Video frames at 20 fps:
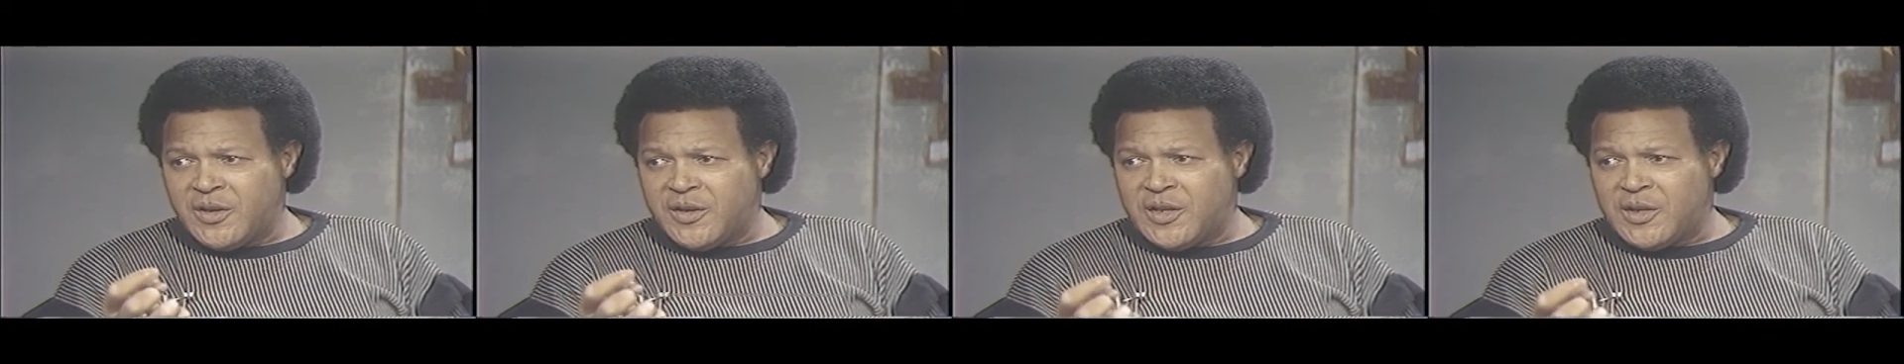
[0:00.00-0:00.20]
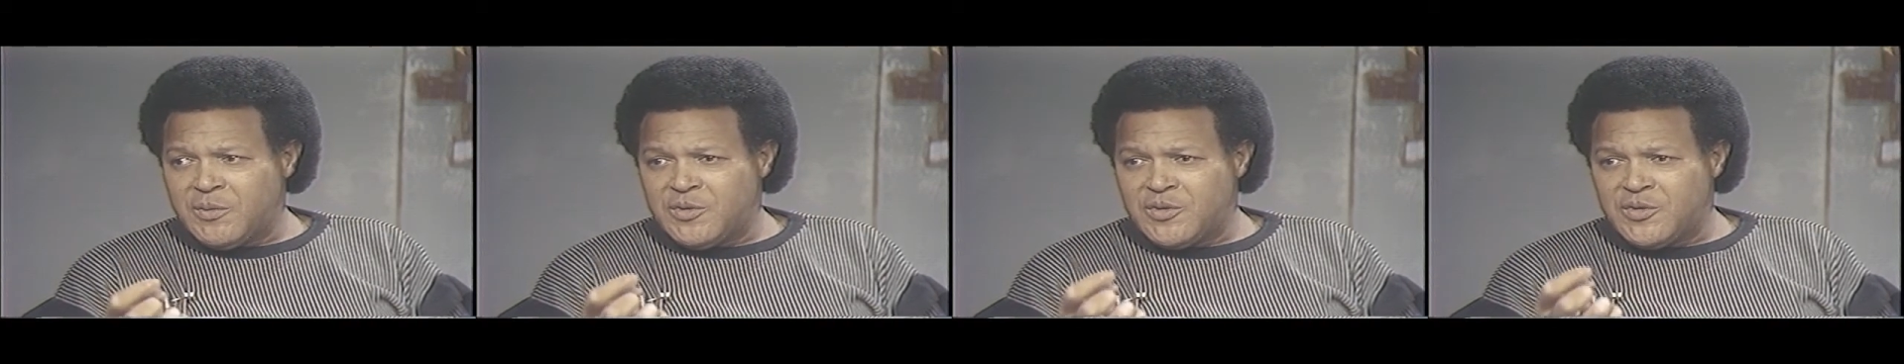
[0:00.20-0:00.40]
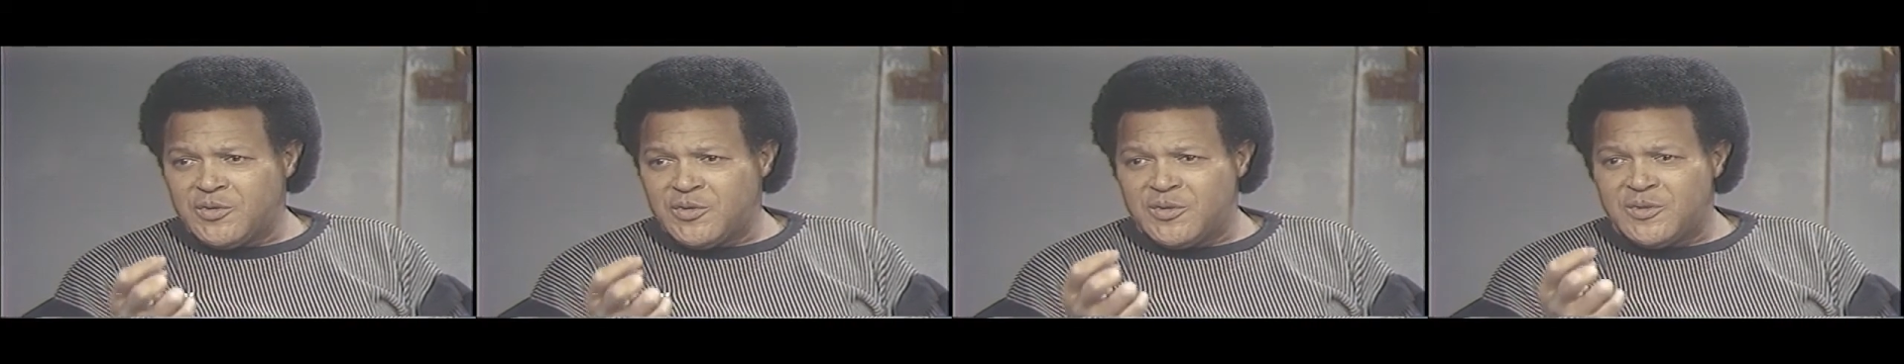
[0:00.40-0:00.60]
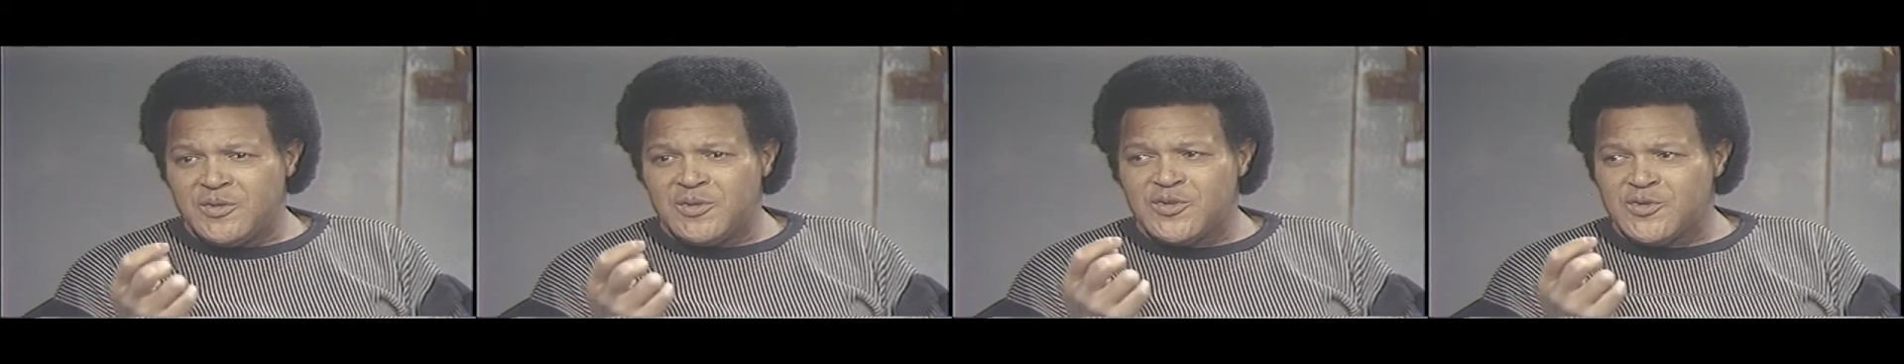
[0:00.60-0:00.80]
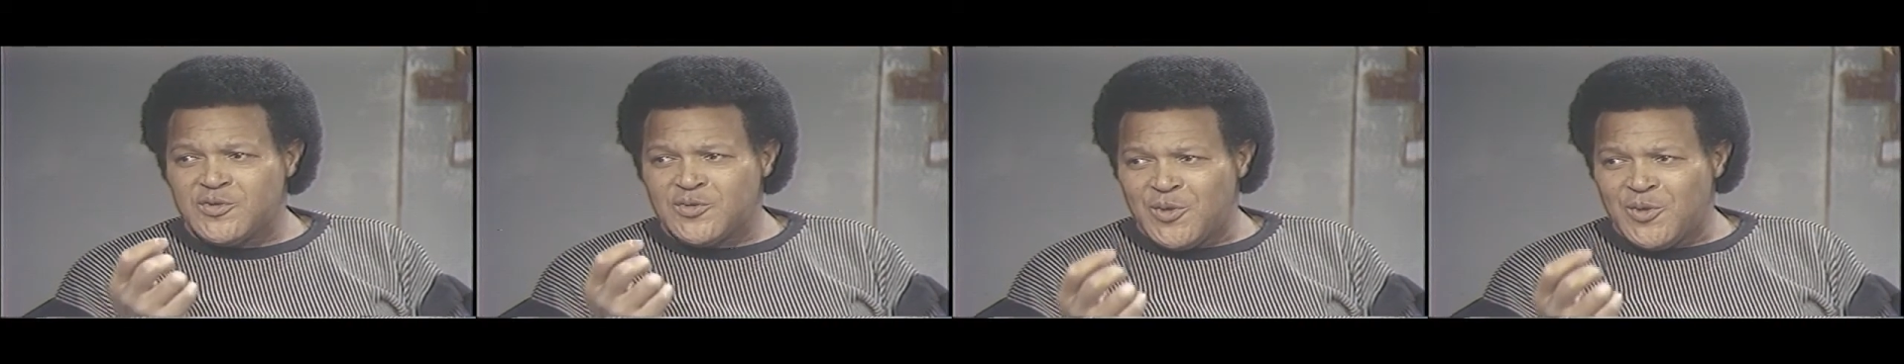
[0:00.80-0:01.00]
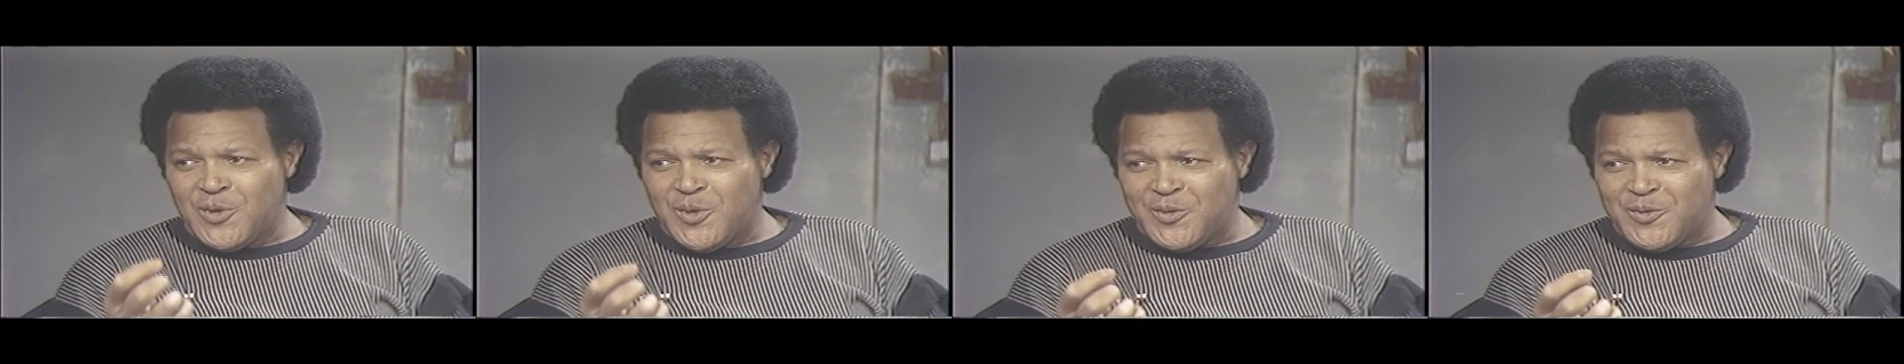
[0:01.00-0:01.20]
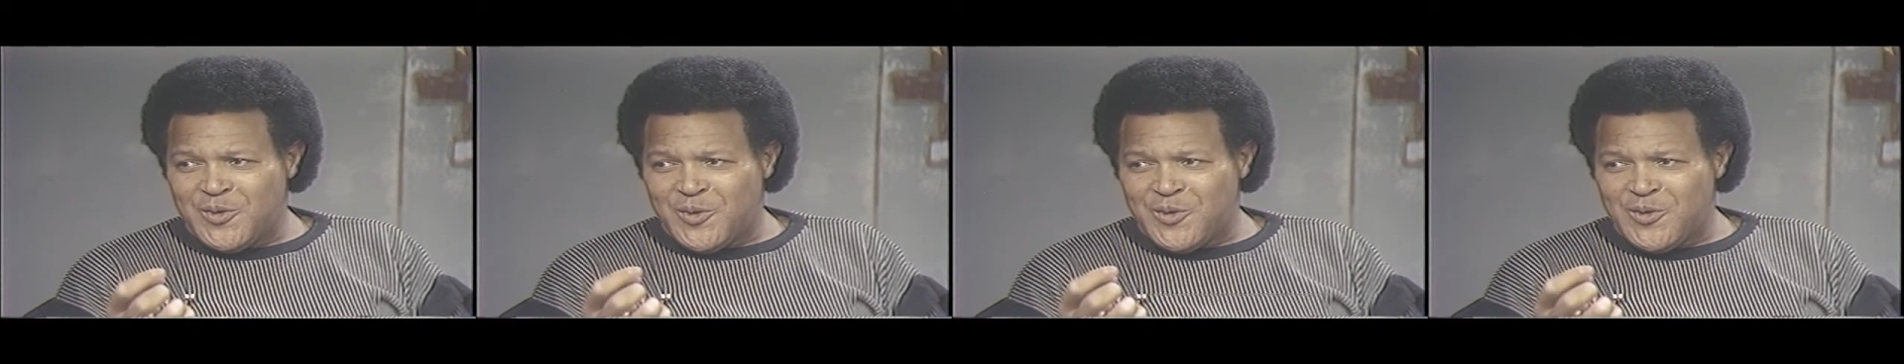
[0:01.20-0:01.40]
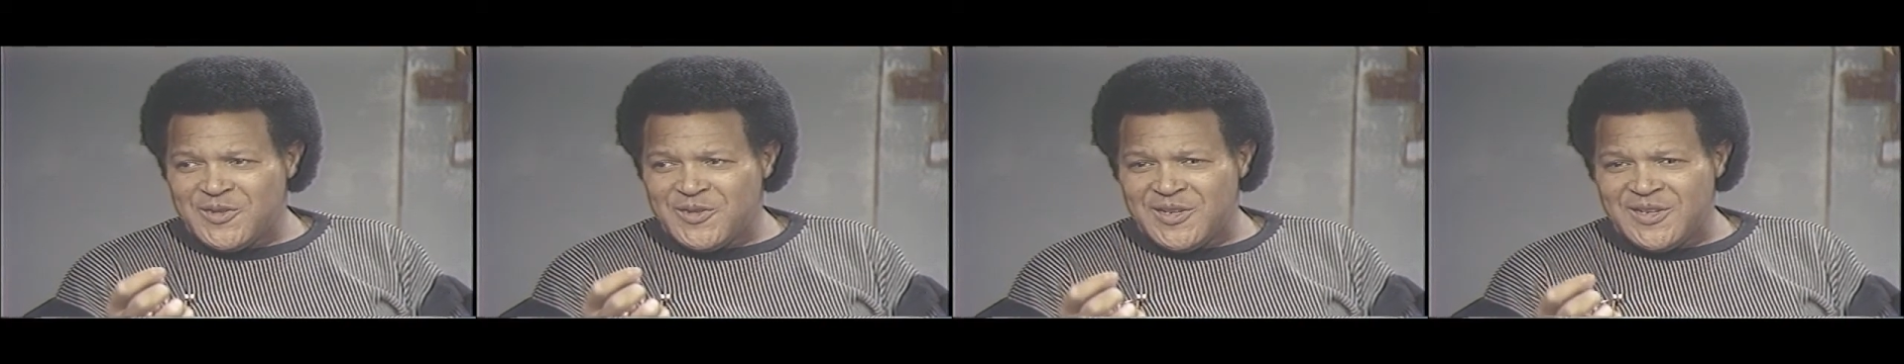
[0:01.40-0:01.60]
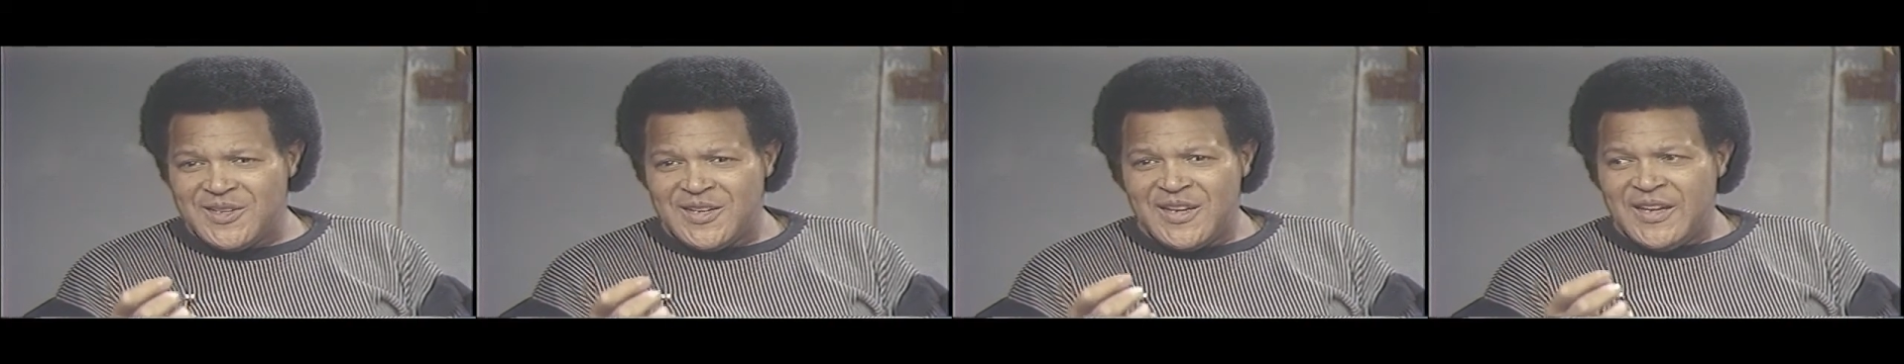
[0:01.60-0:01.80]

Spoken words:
and they were doing the stroll, of course,